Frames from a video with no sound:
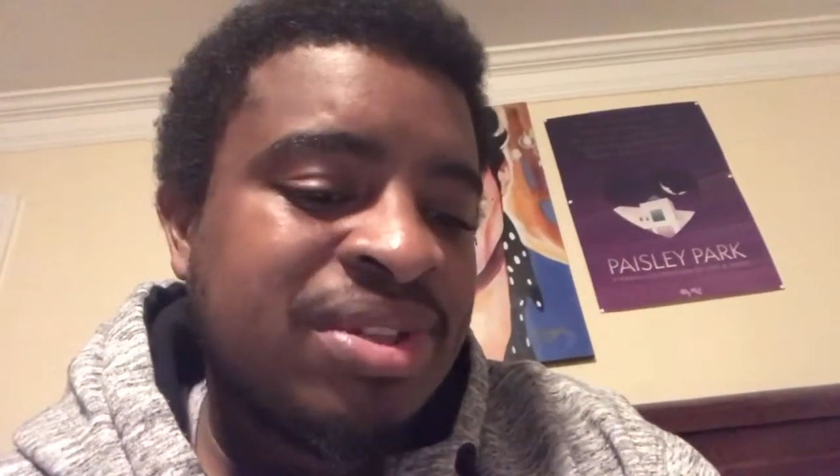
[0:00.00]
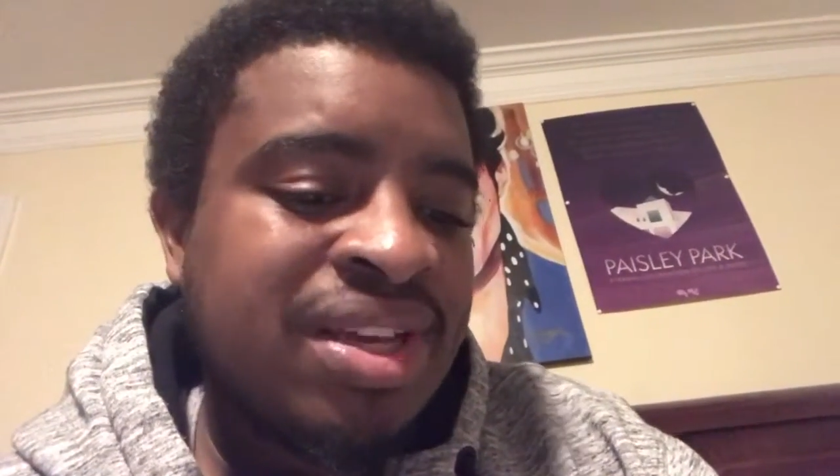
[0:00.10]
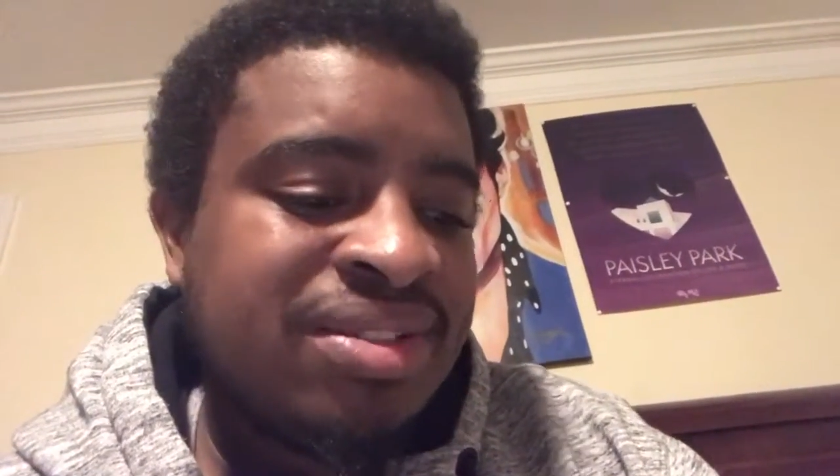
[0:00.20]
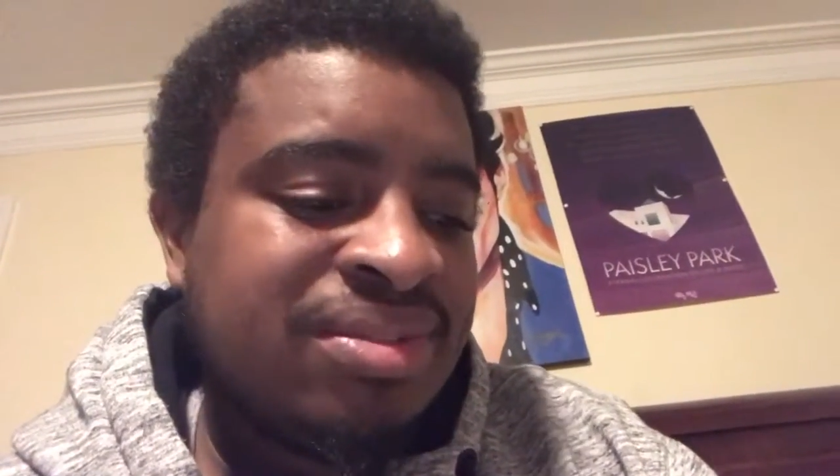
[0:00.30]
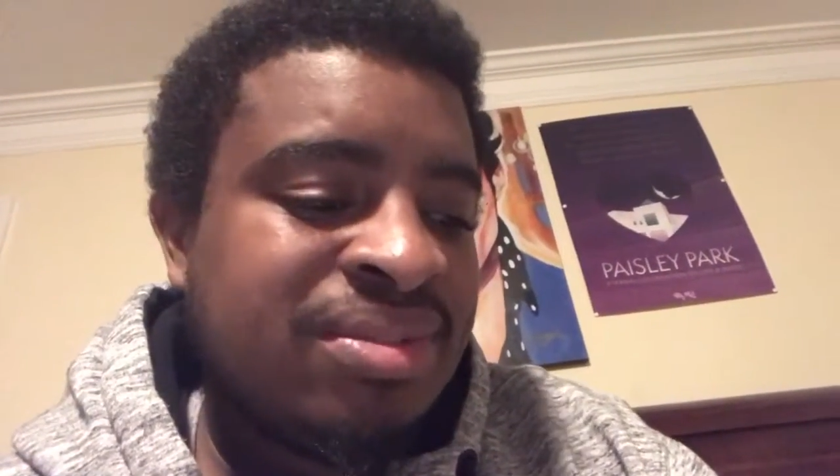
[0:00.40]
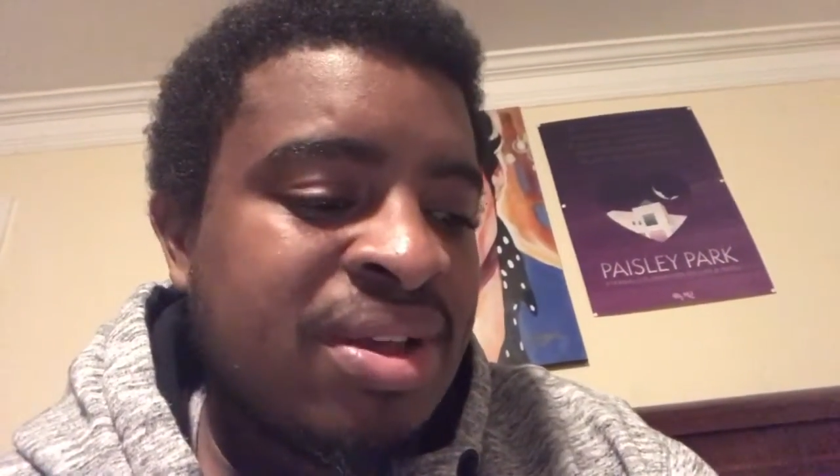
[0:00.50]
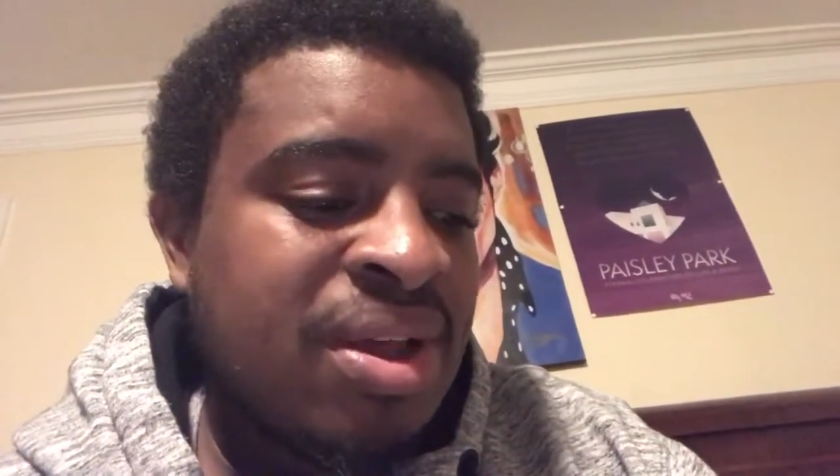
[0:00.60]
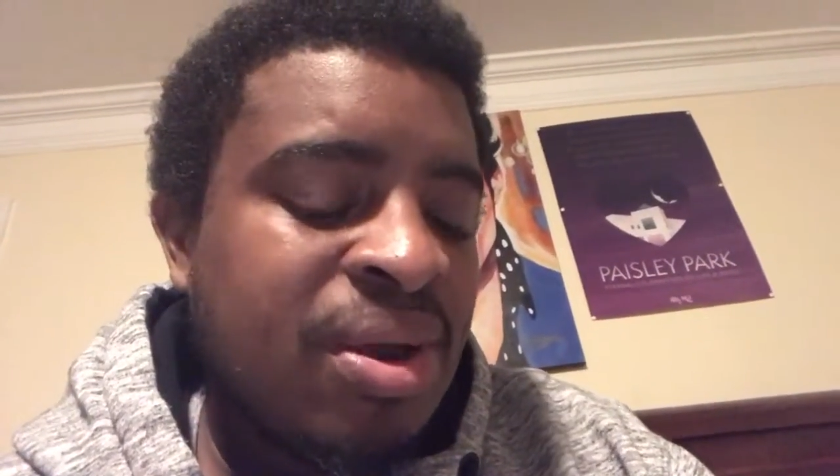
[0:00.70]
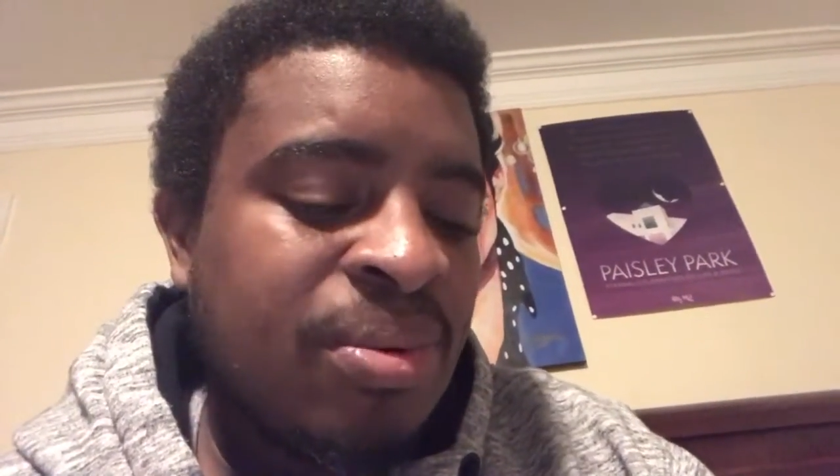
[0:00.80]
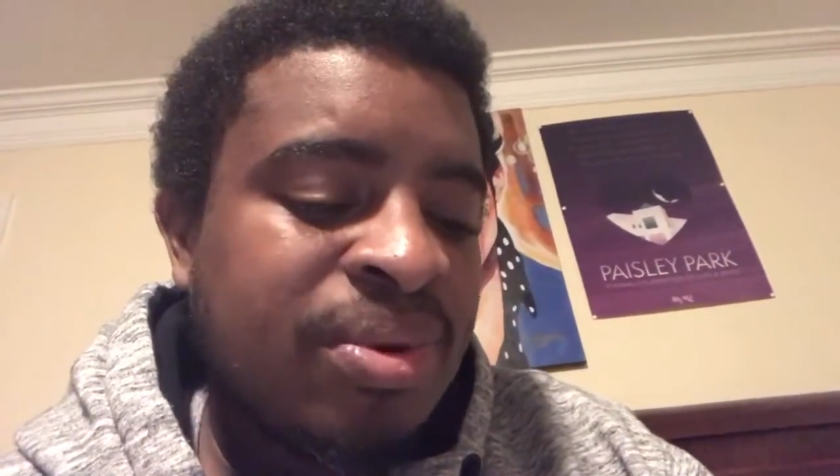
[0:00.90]

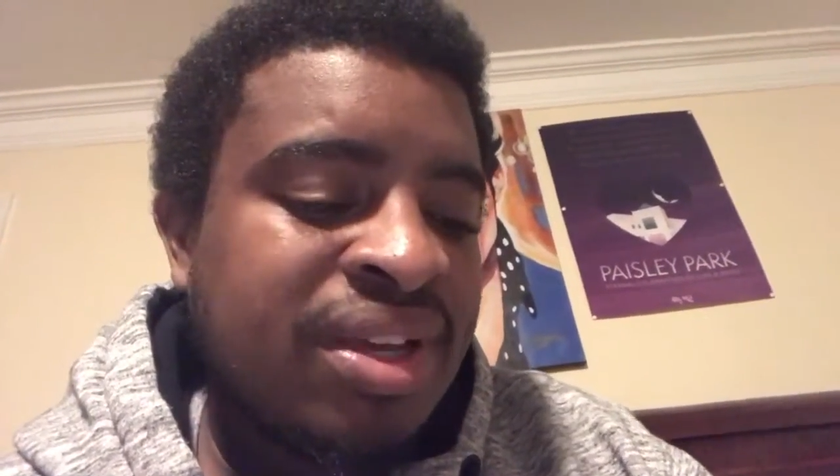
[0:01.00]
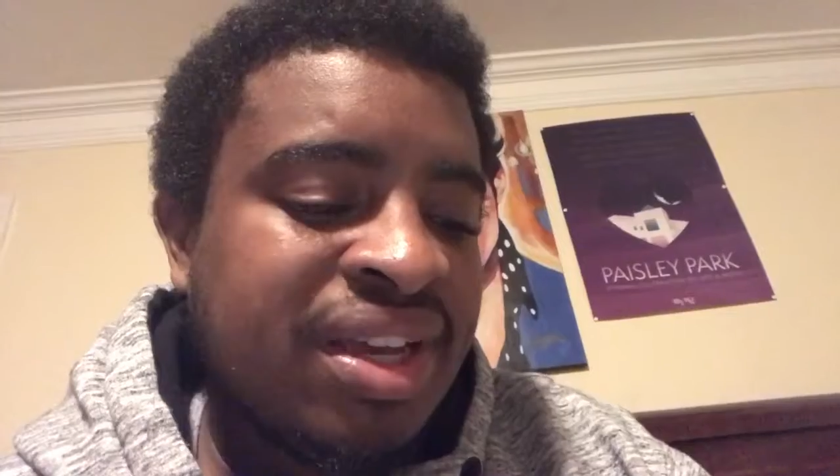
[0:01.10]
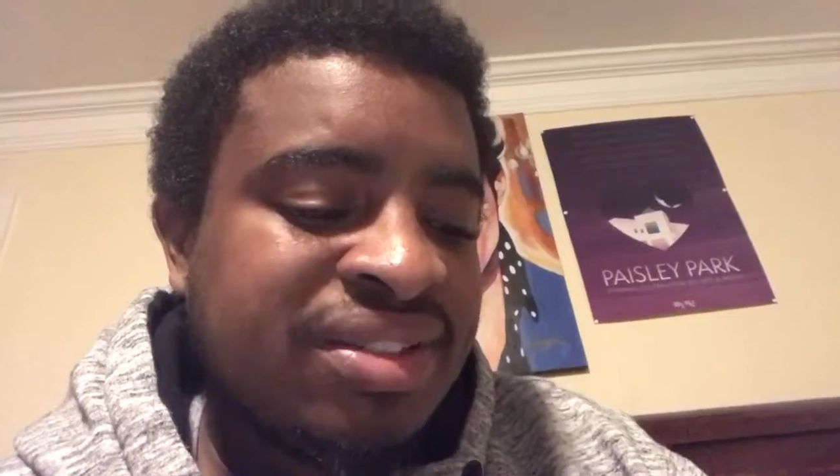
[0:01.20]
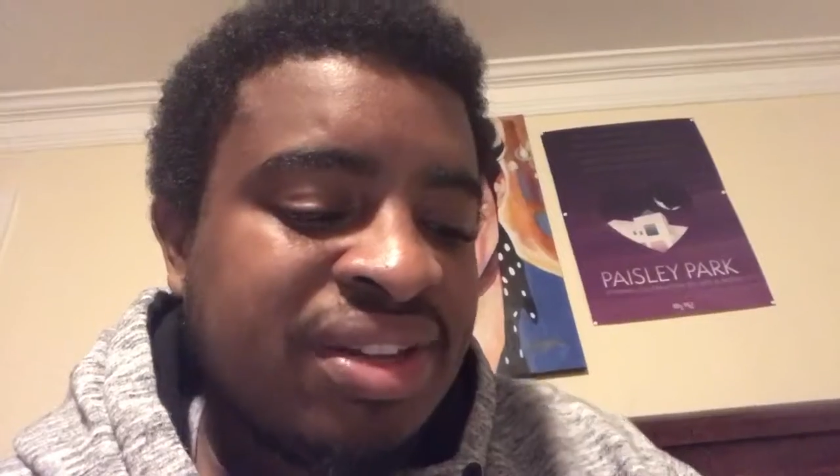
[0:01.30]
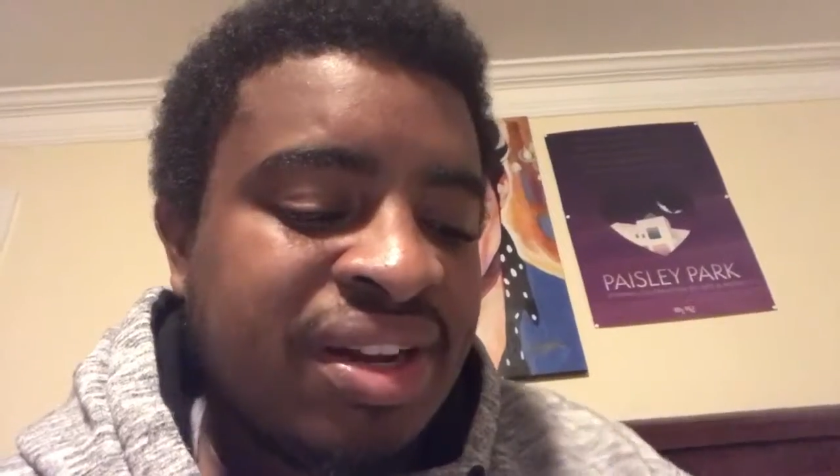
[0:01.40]
He gets